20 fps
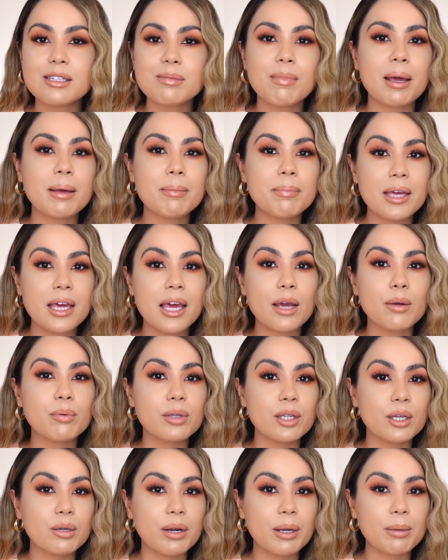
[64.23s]
might be a
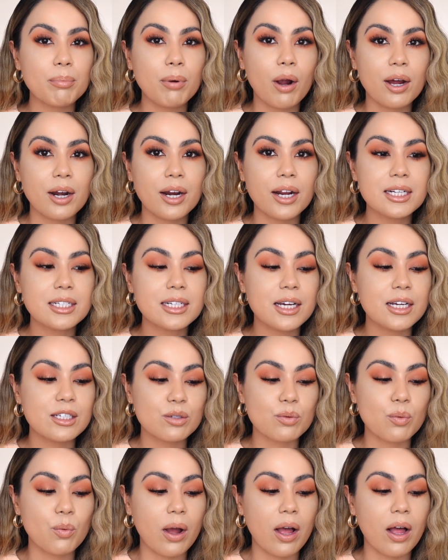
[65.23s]
really great product as
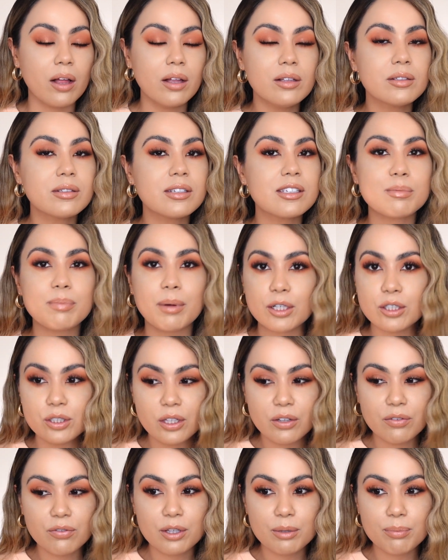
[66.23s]
well,
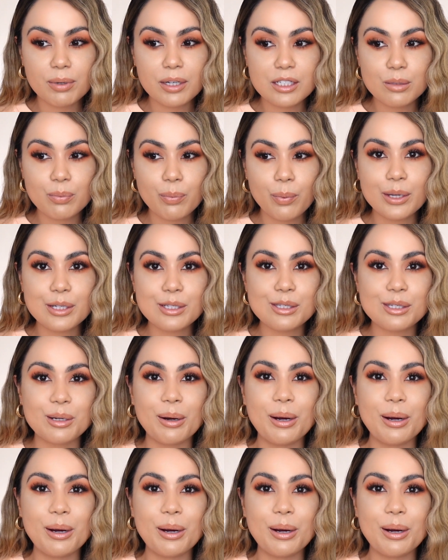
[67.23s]
especially for the price point. So